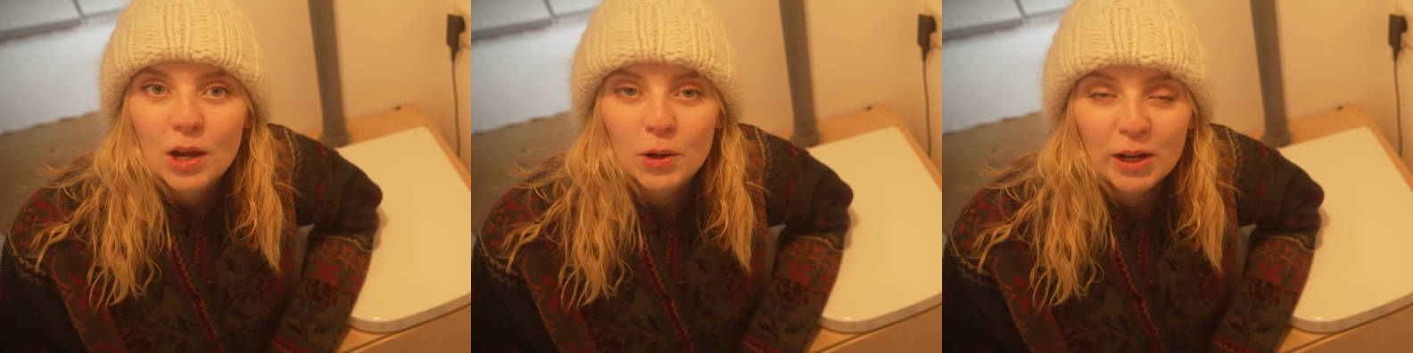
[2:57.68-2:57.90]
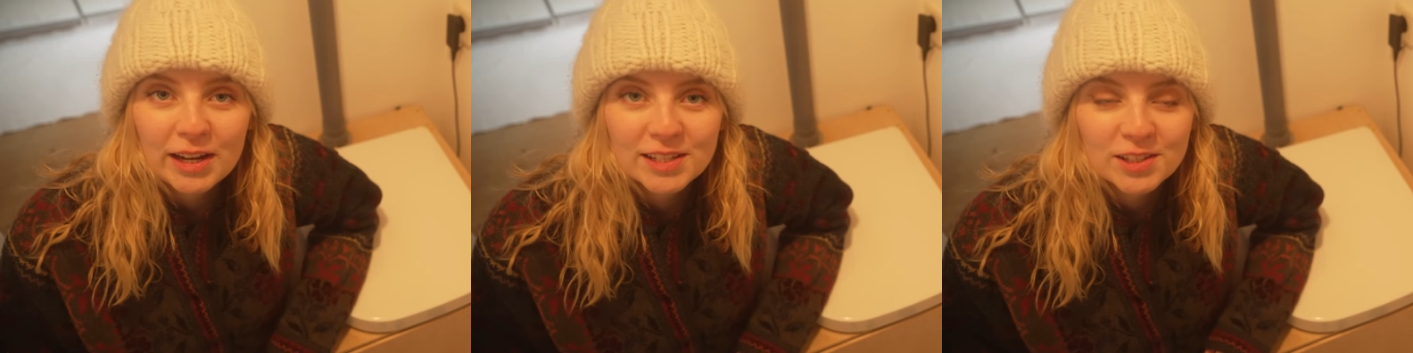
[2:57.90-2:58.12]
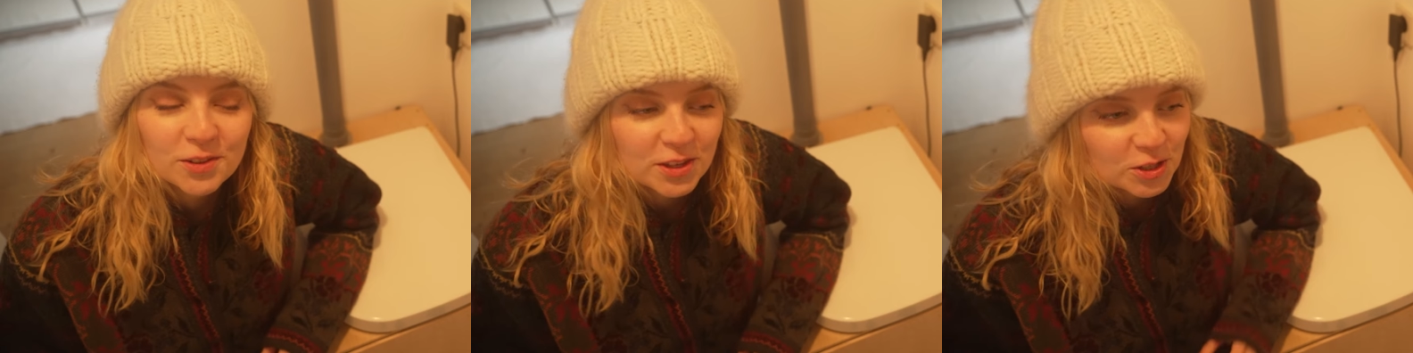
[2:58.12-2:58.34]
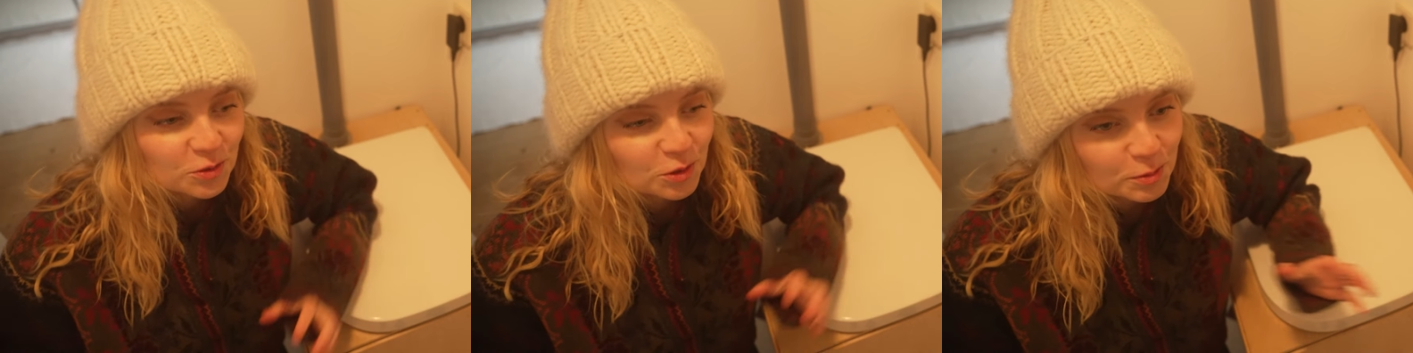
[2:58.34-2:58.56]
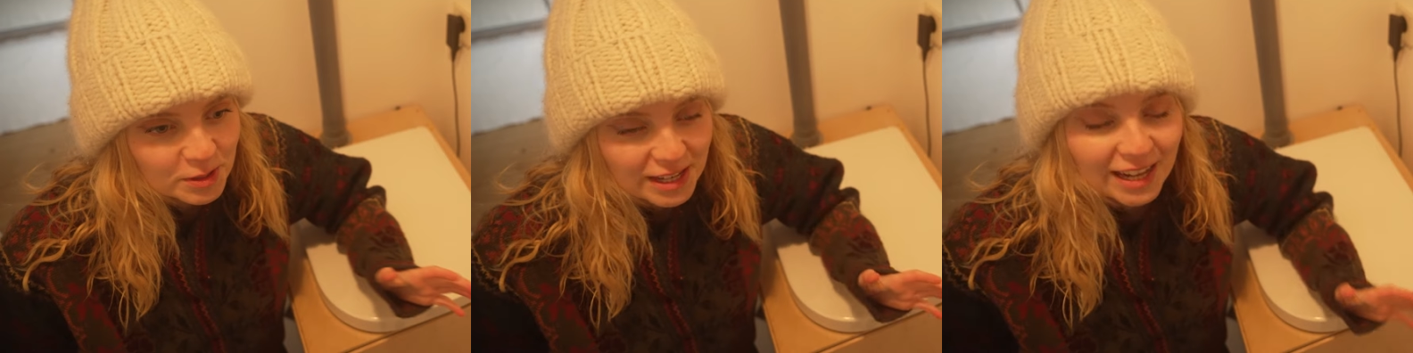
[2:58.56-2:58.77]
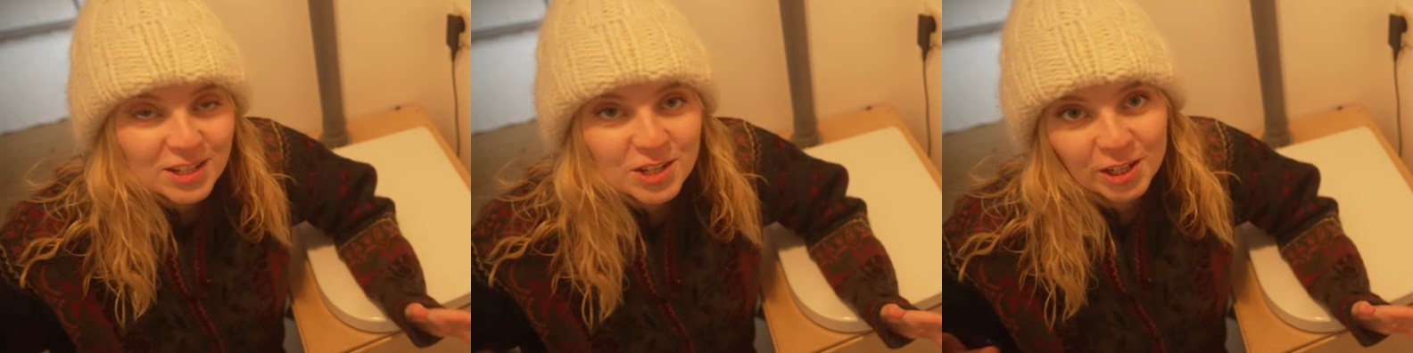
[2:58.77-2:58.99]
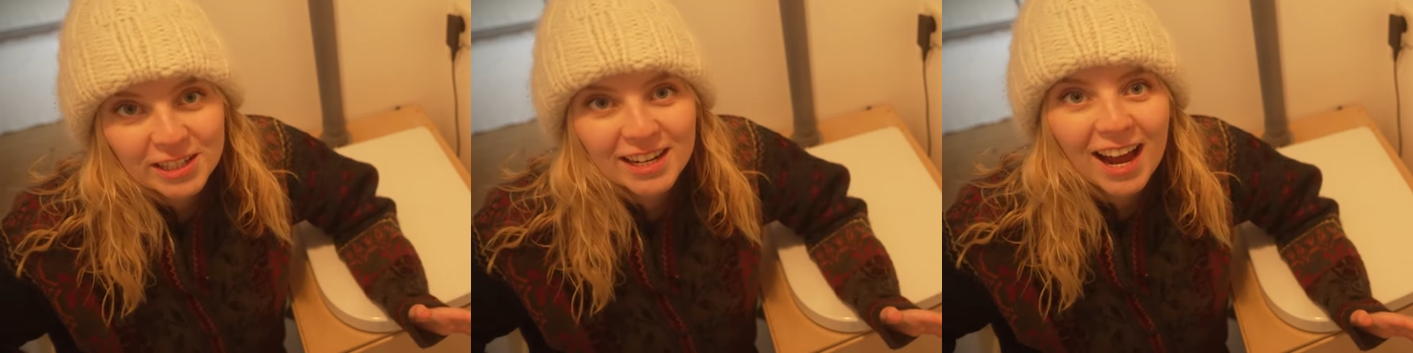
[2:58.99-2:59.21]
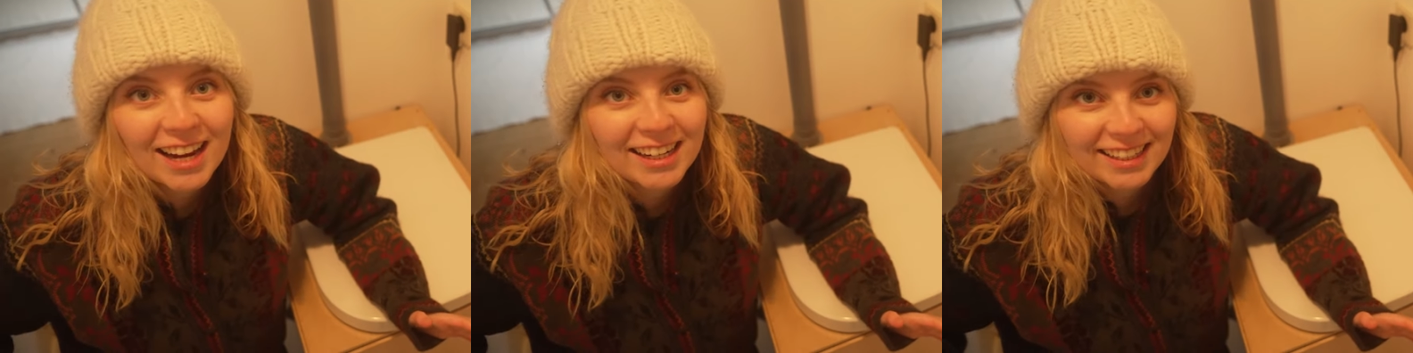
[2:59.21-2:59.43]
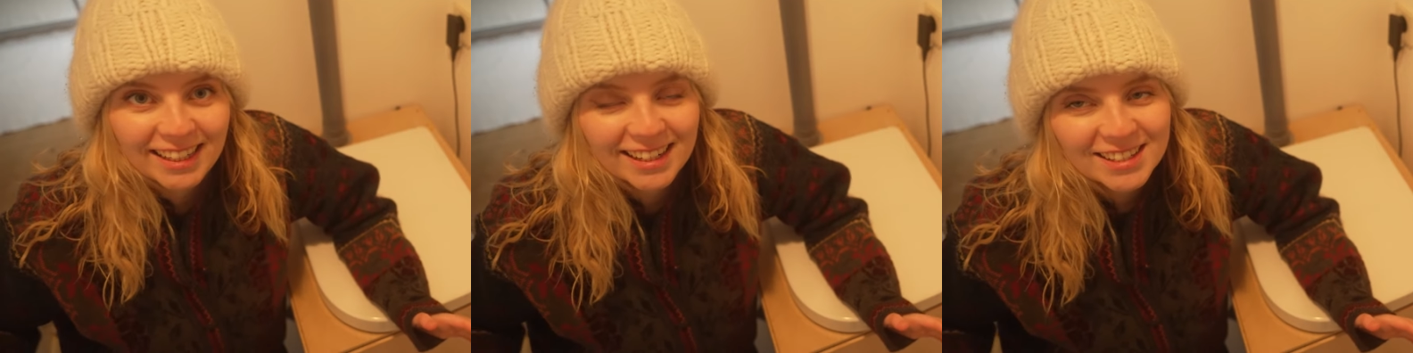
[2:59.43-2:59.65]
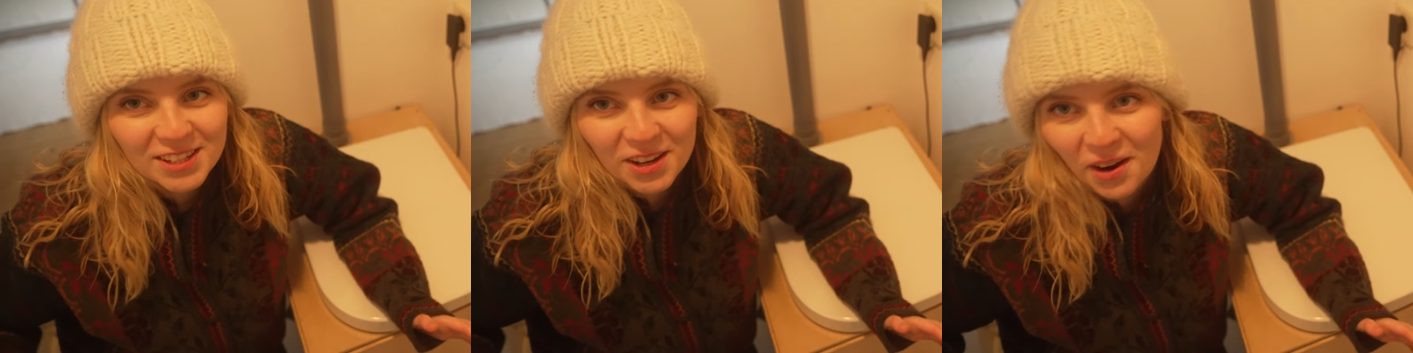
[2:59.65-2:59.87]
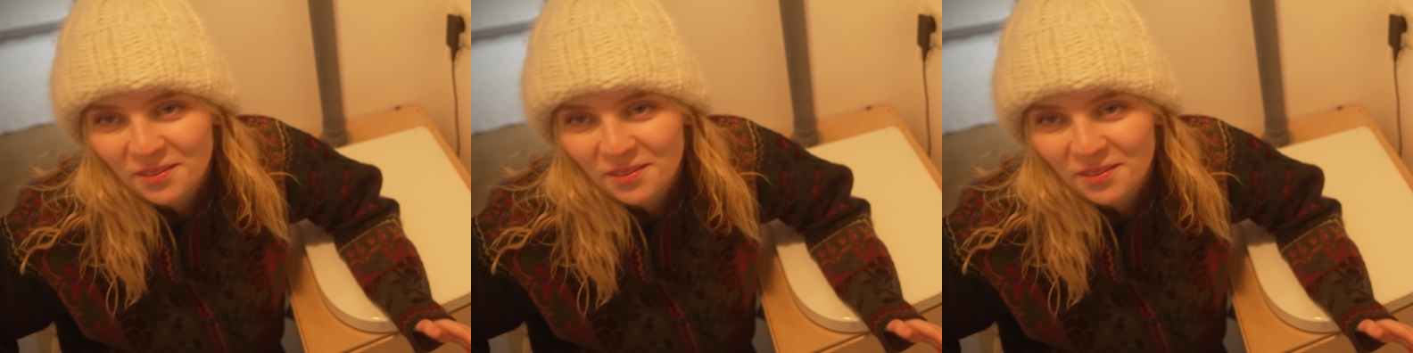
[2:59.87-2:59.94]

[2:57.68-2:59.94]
Okay, so this room is actually tiny, so